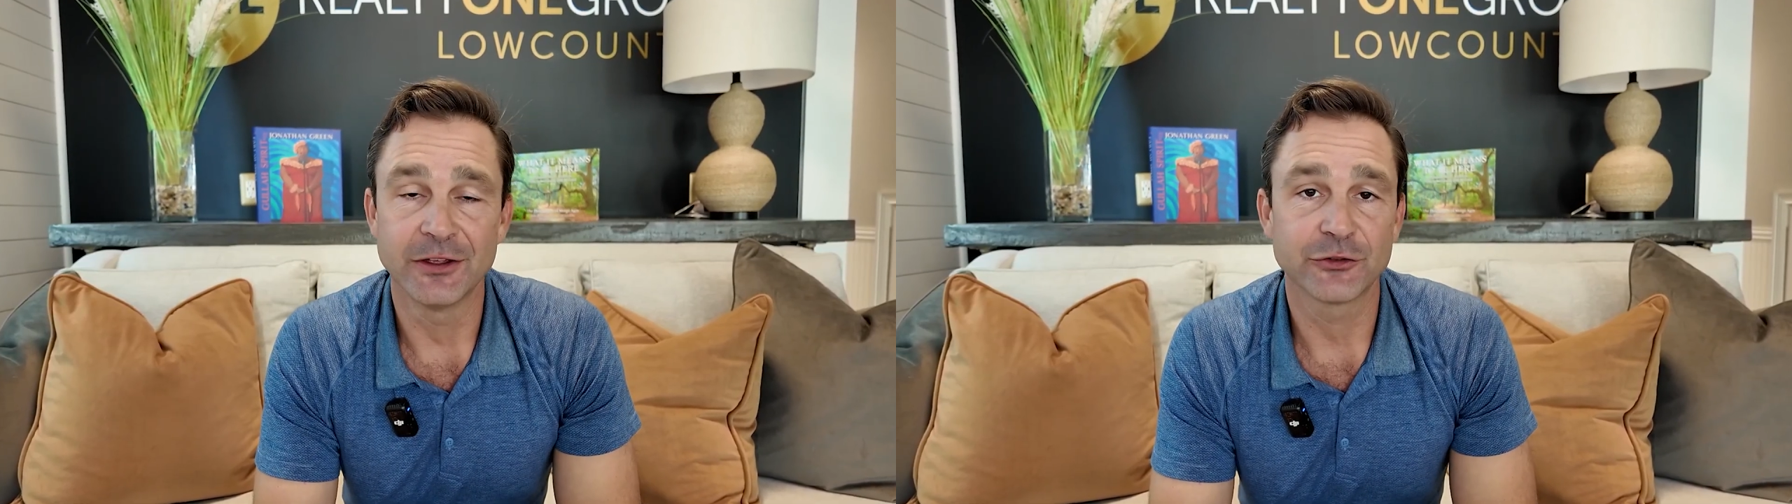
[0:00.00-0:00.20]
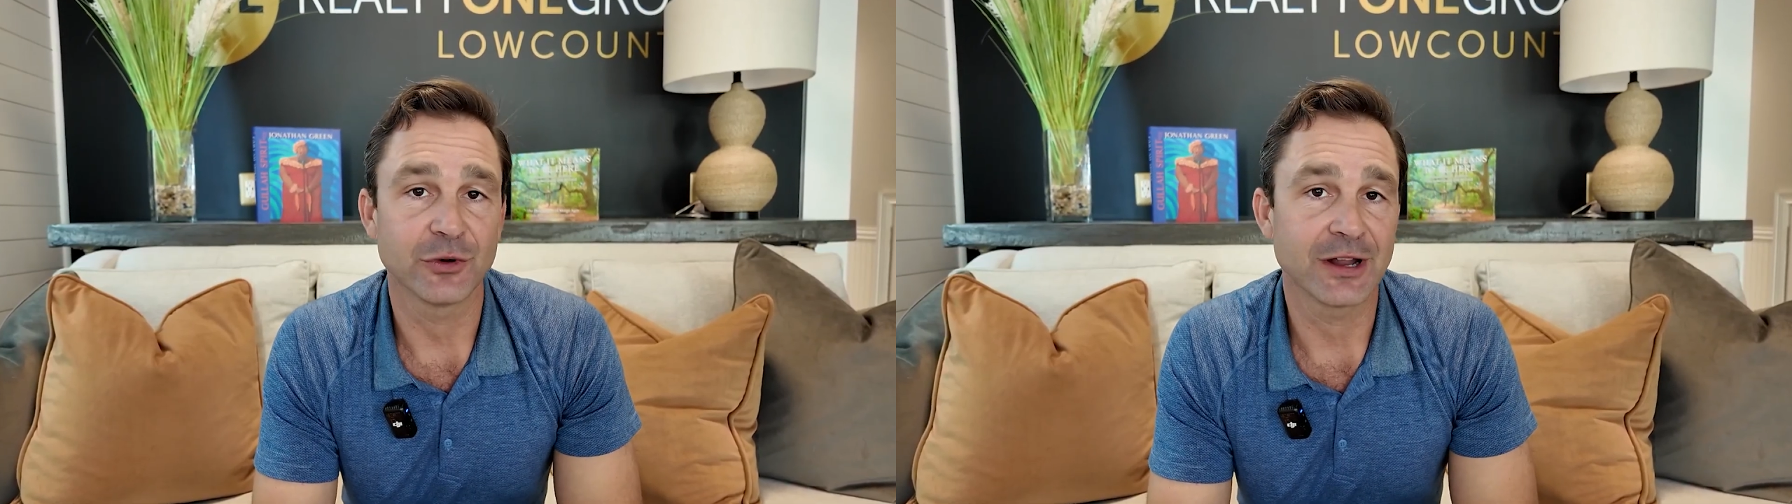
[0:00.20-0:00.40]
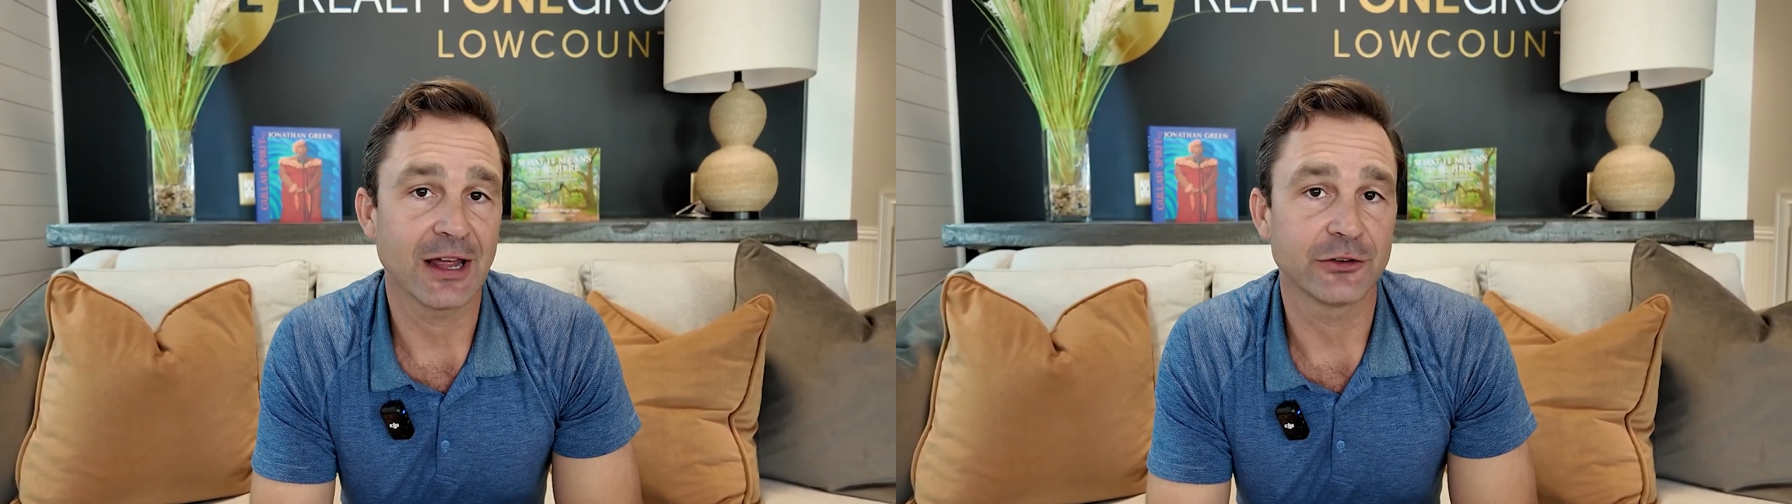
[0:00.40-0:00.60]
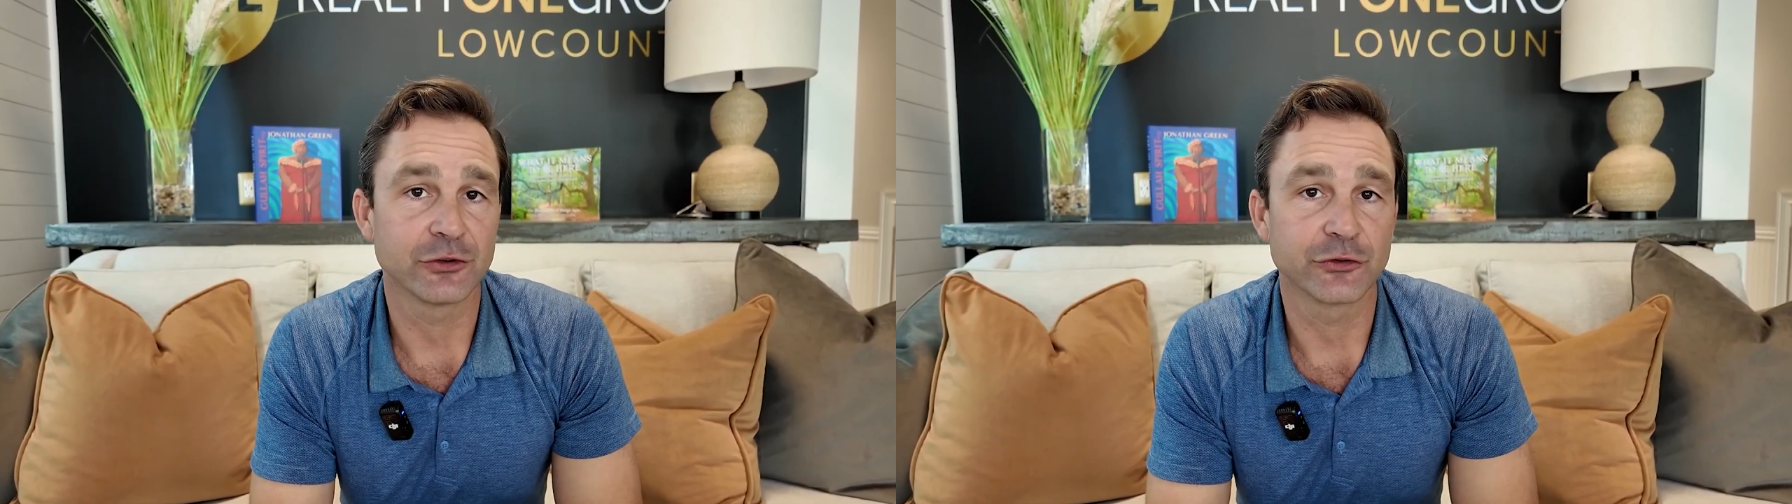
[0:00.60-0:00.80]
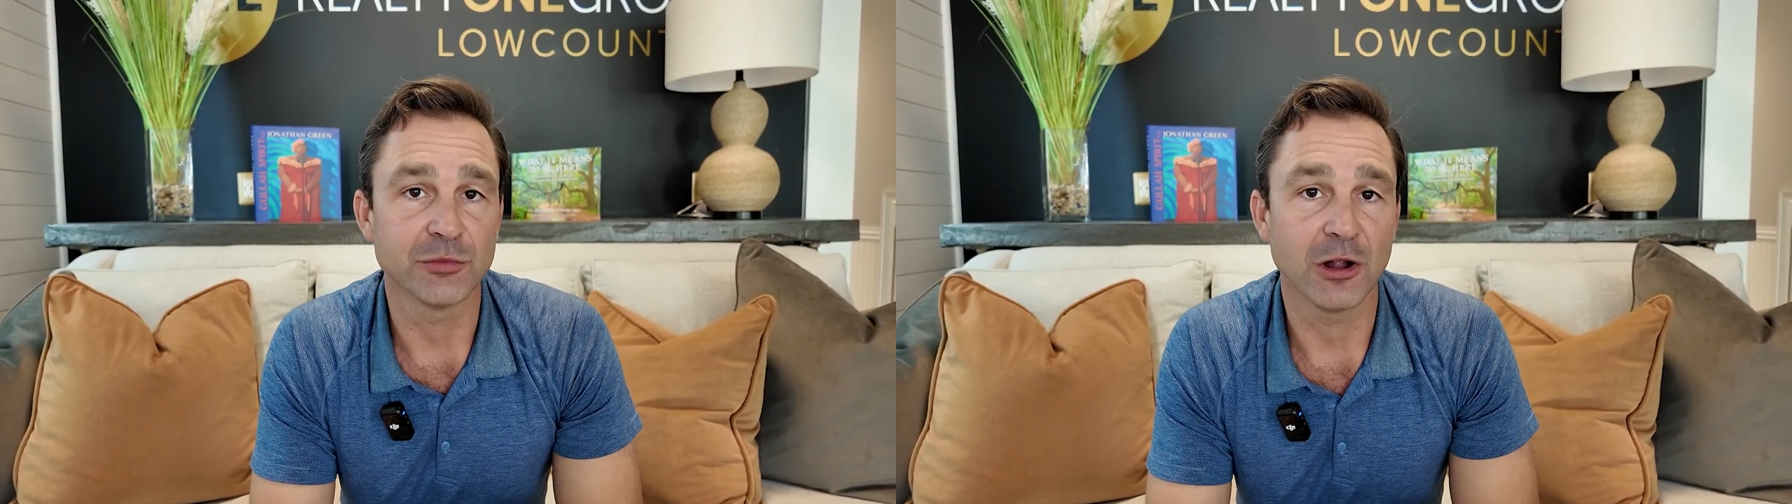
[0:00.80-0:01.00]
This one had
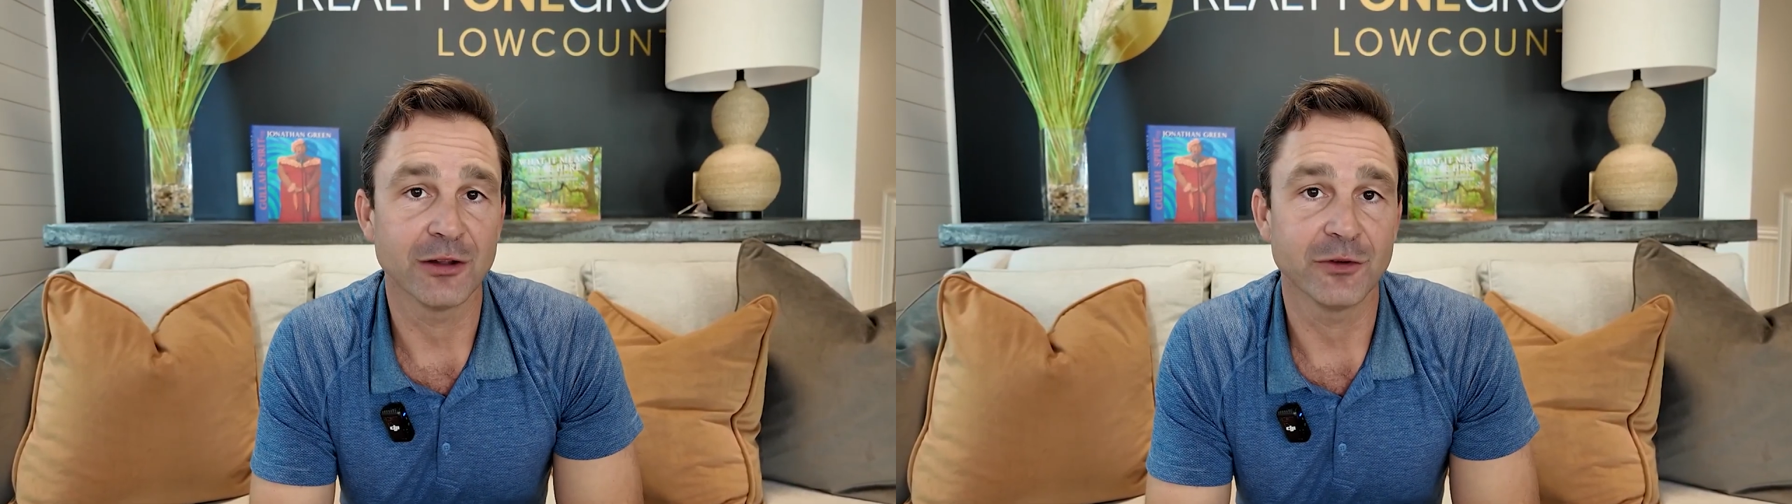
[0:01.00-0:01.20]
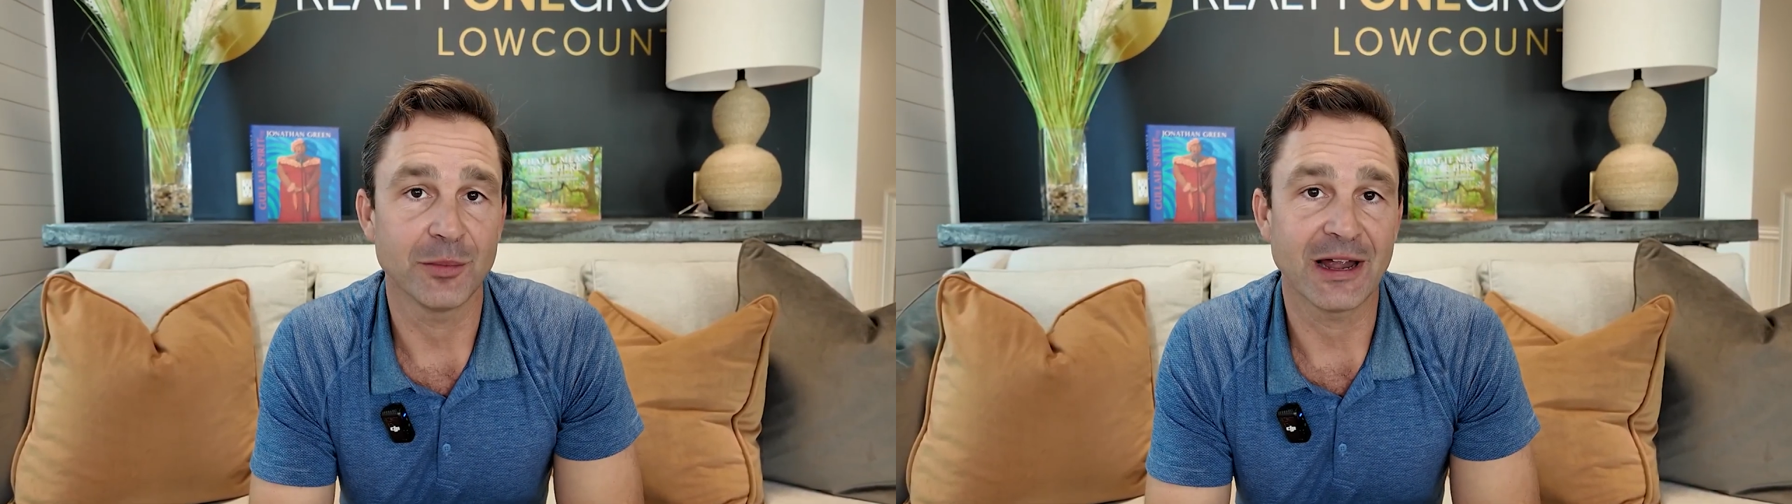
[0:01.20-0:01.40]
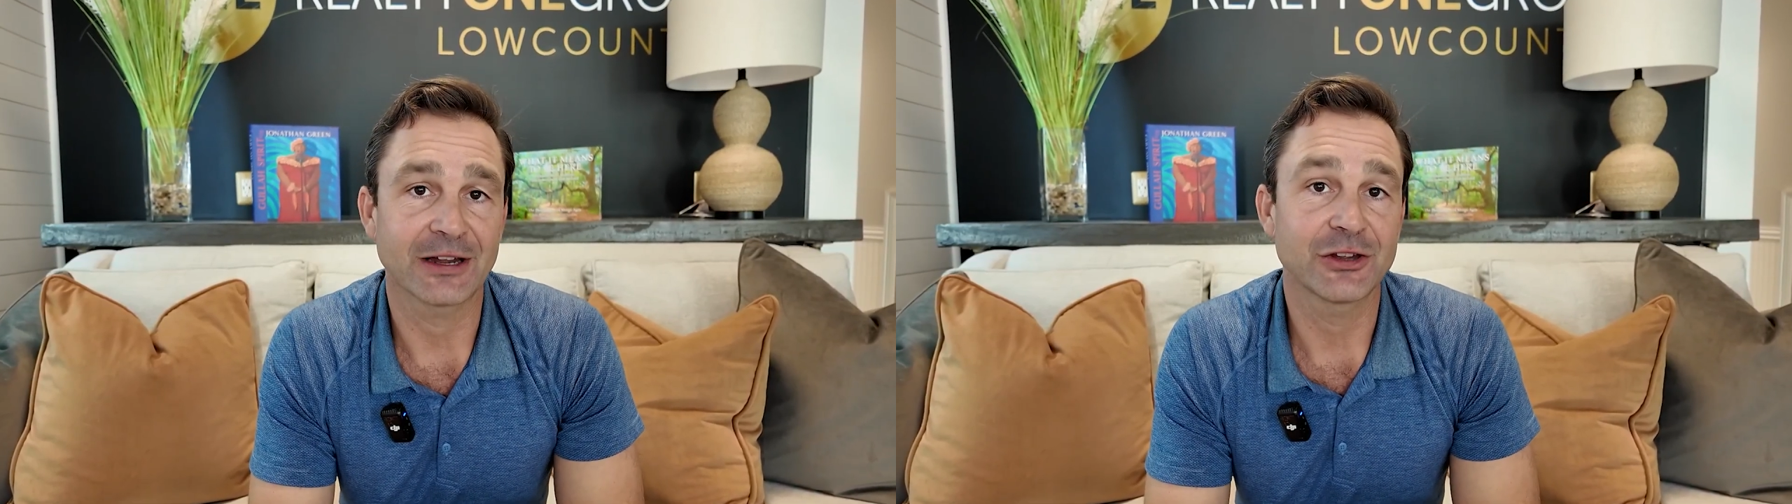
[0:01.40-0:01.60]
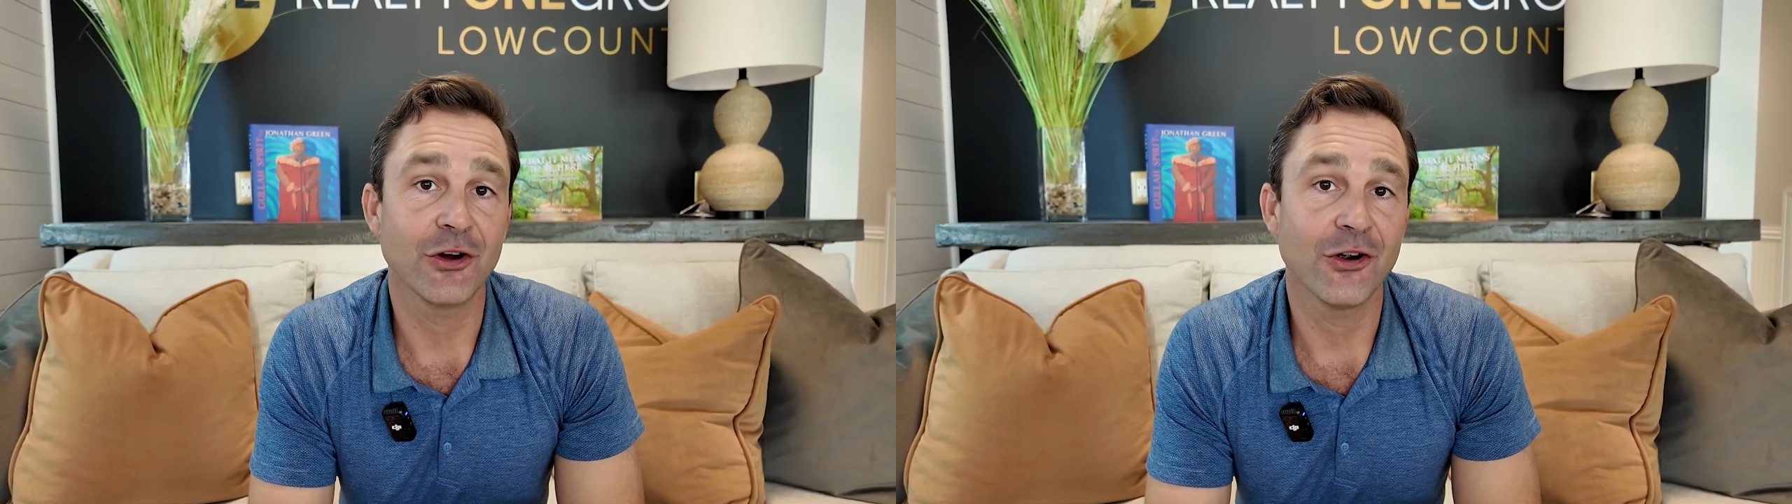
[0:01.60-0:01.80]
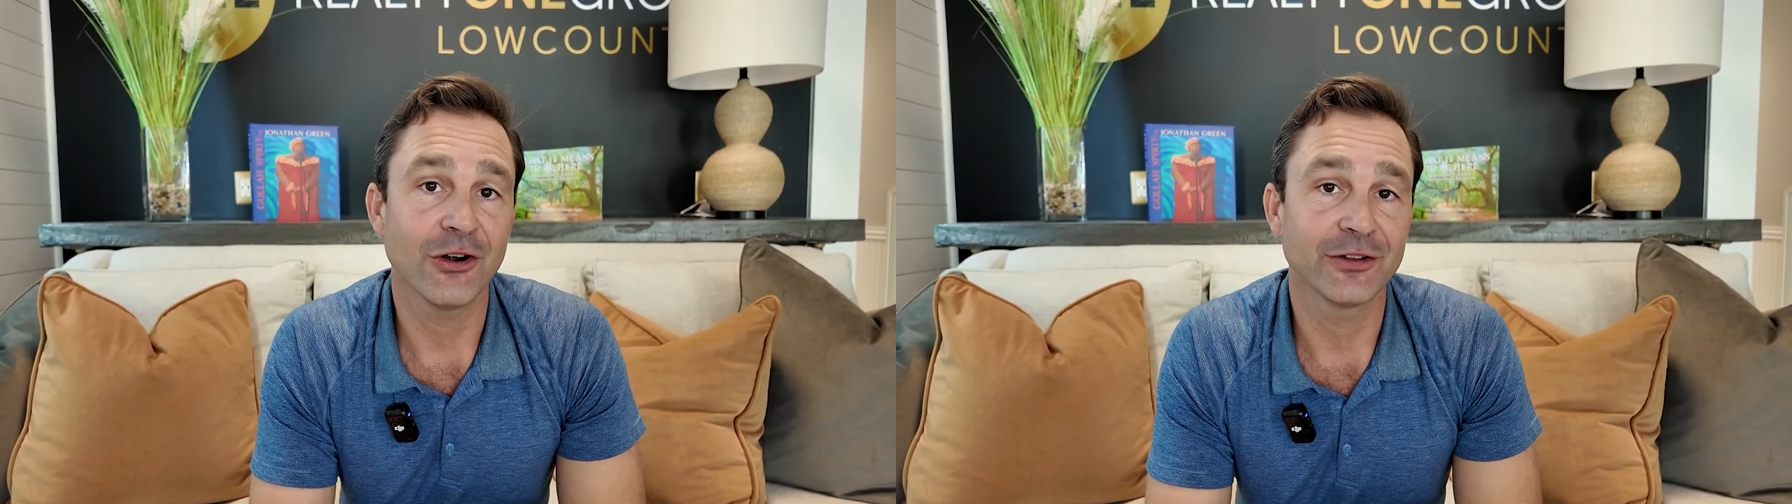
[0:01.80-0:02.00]
too small of a
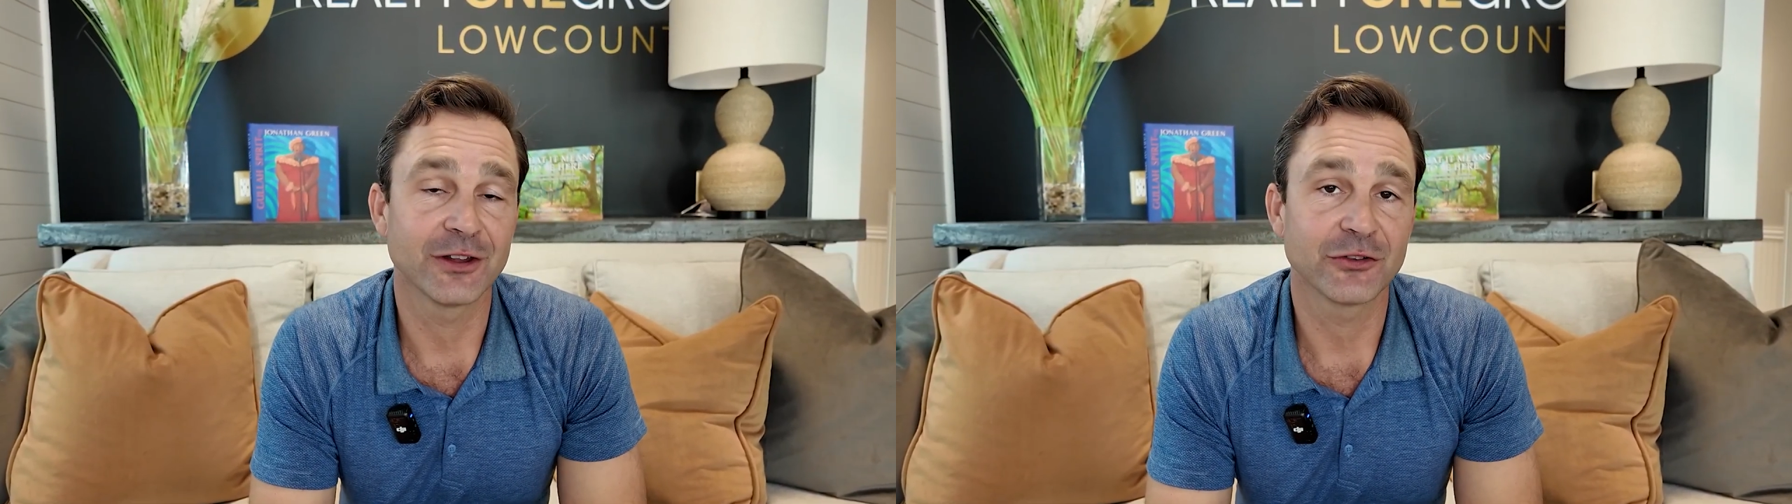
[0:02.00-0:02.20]
backyard.